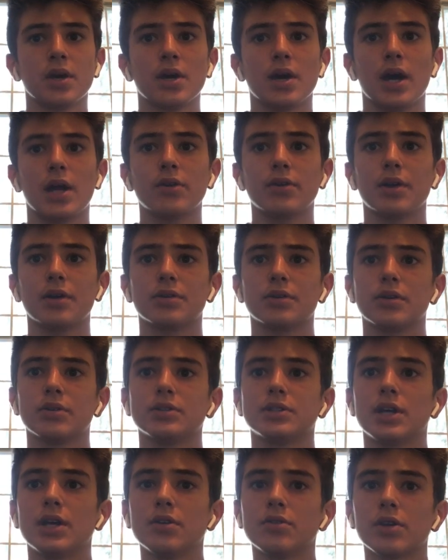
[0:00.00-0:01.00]
I ran around
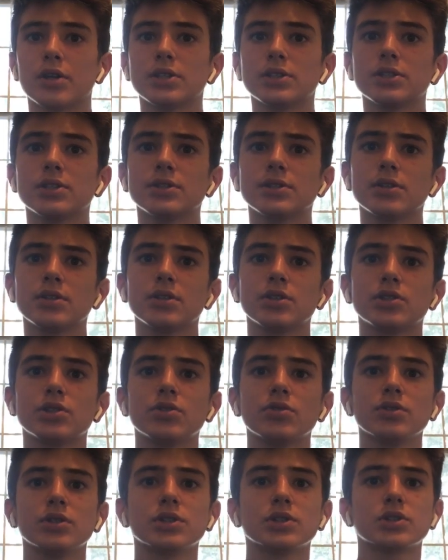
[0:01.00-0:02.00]
10 races in the
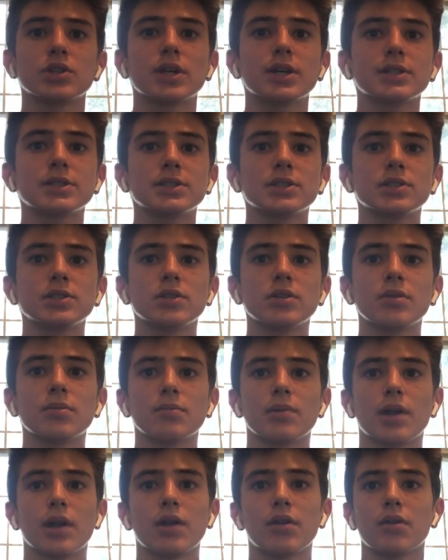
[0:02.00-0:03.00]
shoe this track season,
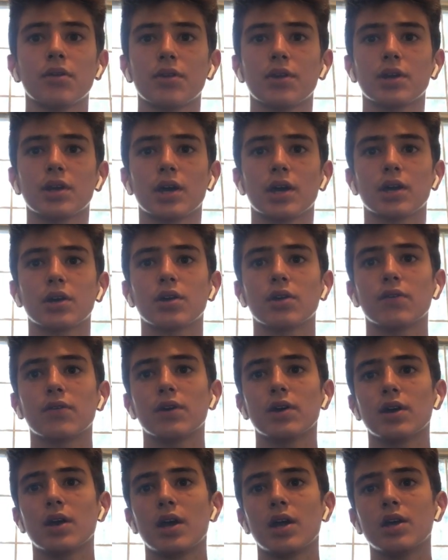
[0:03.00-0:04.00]
but I don't think I could have
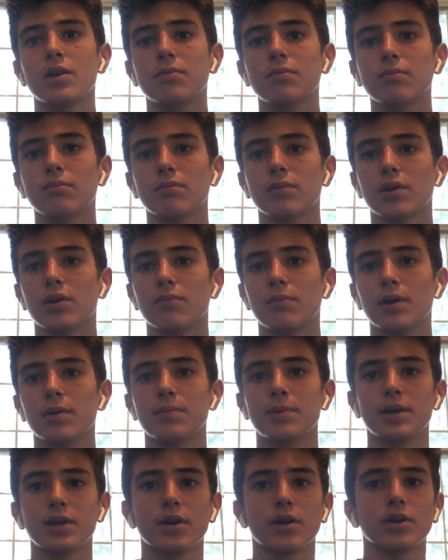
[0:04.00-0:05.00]
hit any of my
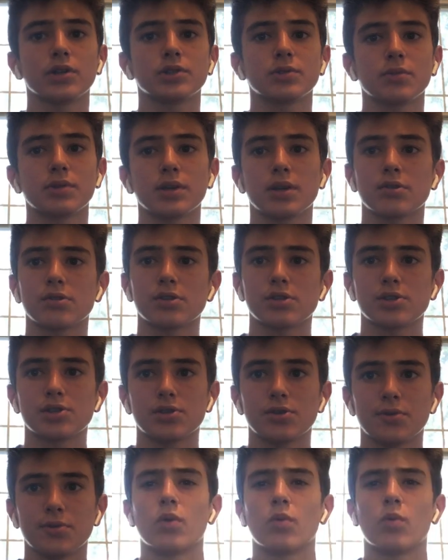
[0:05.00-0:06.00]
PRs without this
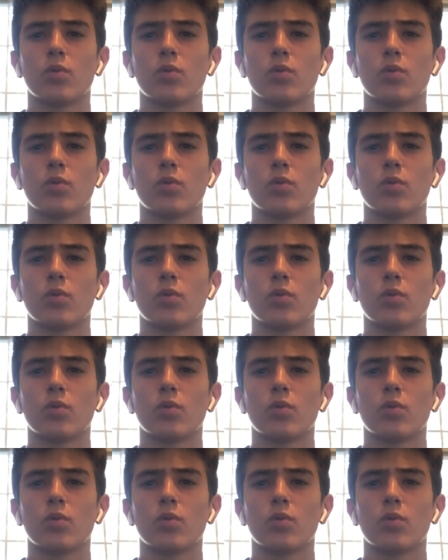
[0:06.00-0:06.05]
shoe.